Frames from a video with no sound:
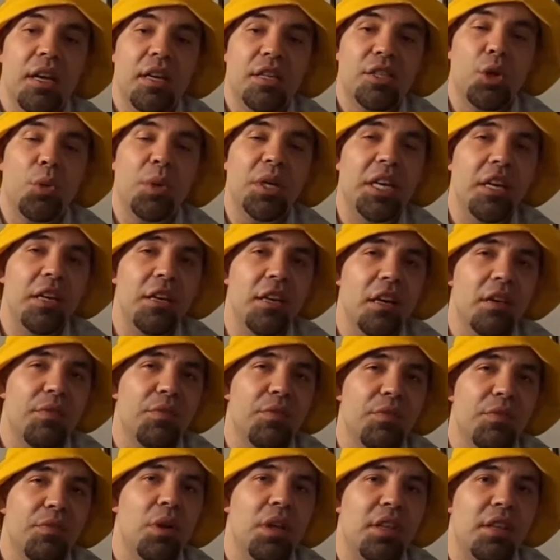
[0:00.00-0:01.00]
So we did an
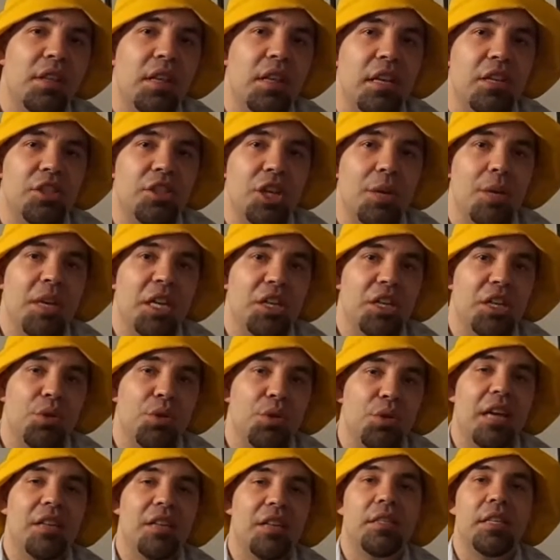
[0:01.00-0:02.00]
interview with uh, Jimmy in
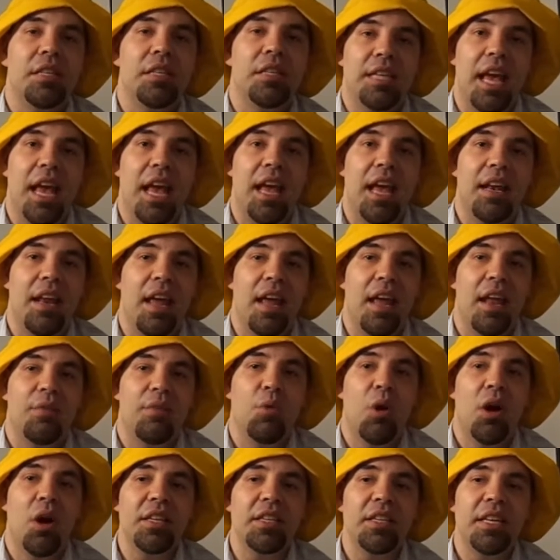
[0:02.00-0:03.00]
2010 and
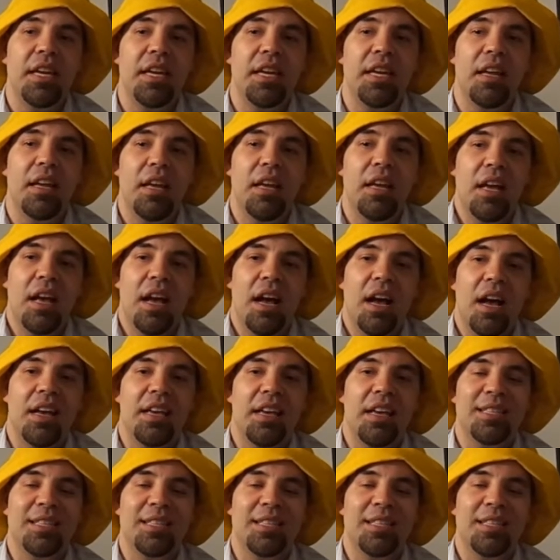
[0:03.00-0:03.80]
wanted to get uh,